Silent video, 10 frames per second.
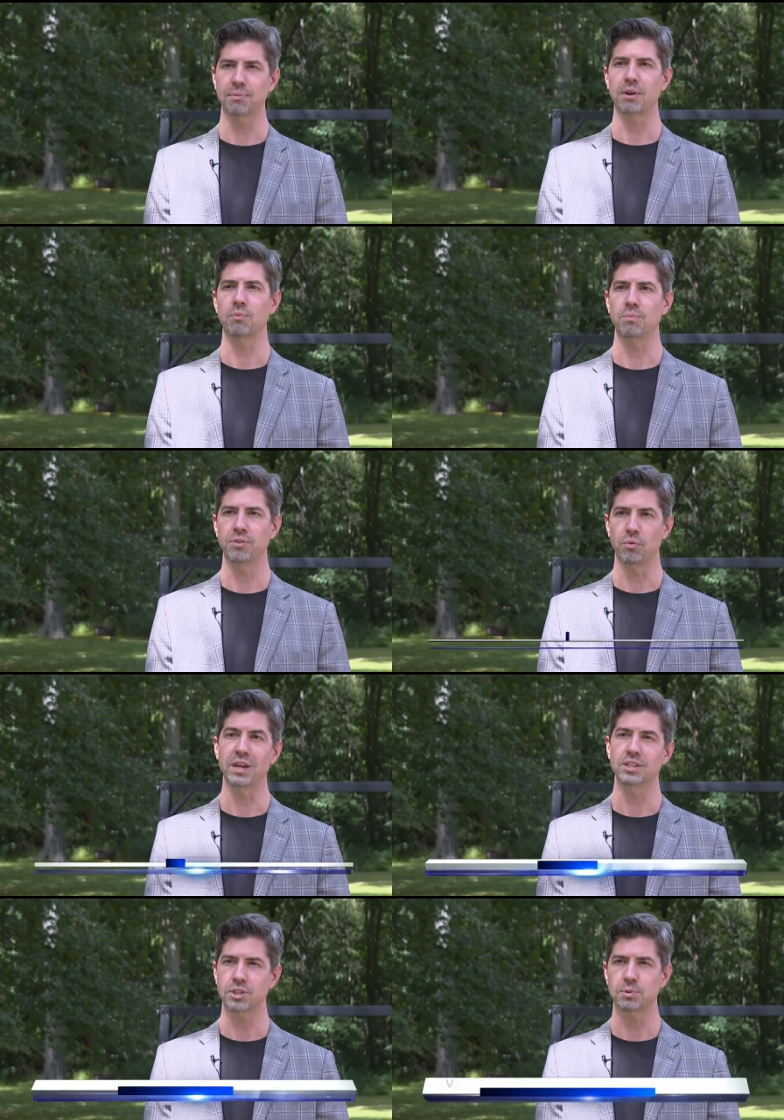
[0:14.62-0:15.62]
John
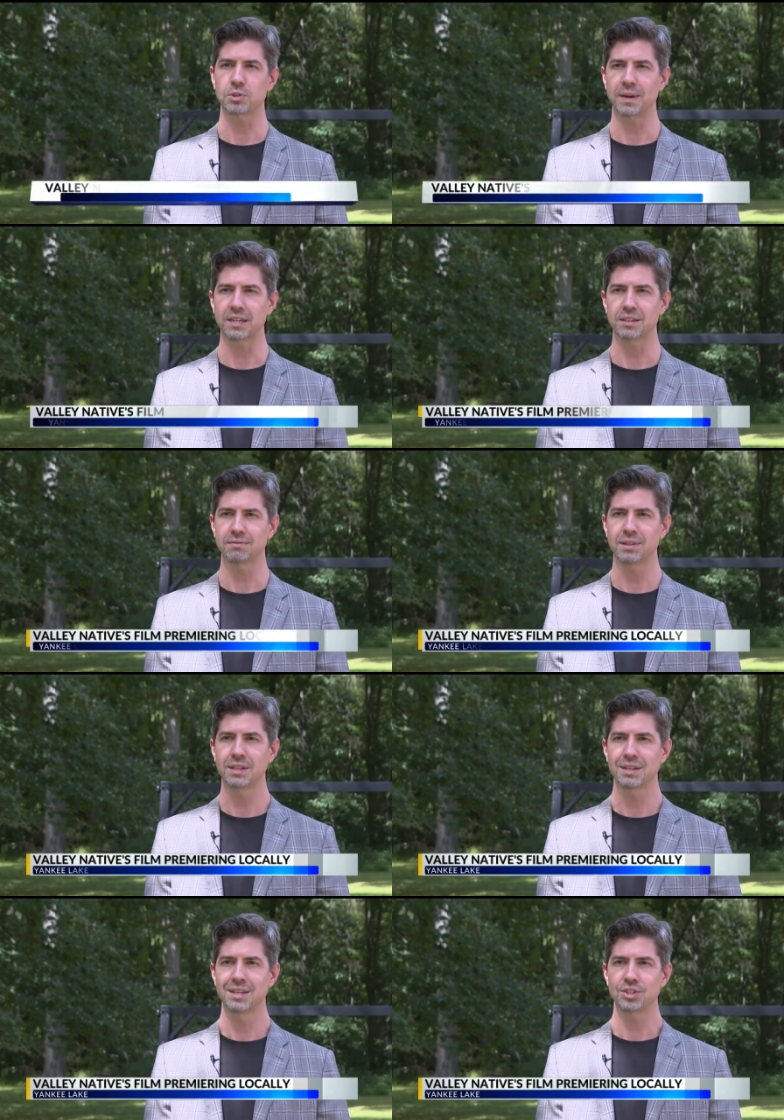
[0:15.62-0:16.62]
Jerko is from Yankee
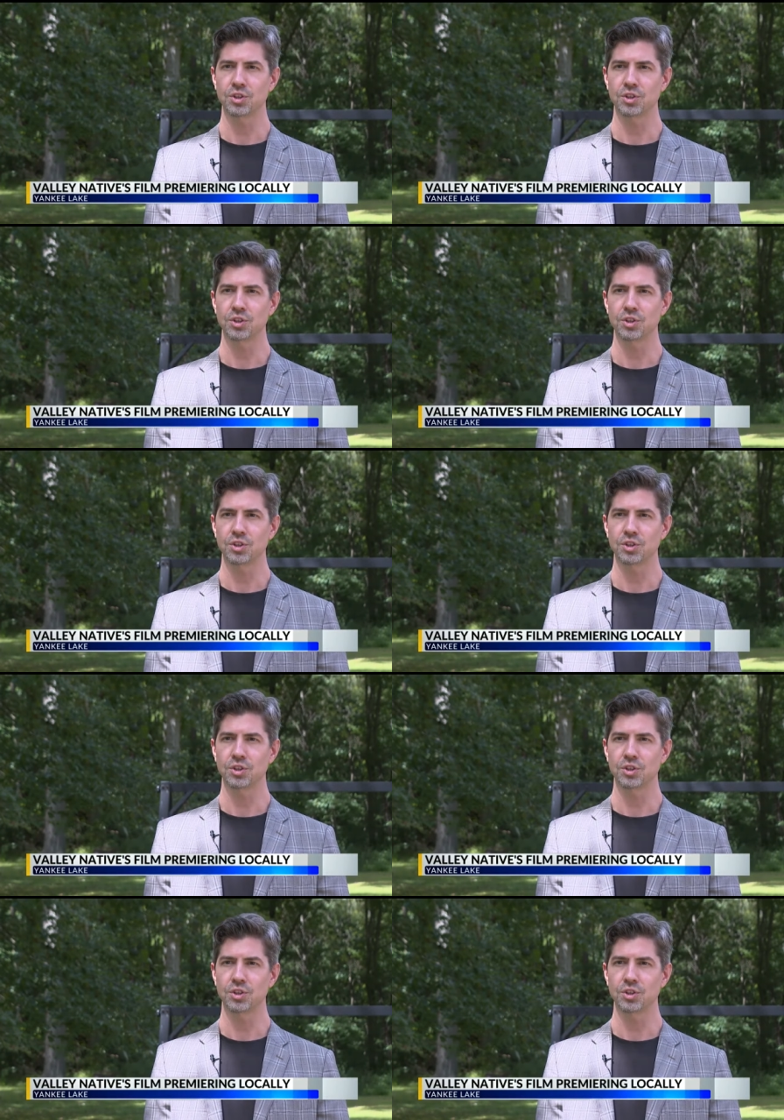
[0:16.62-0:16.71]
Lake,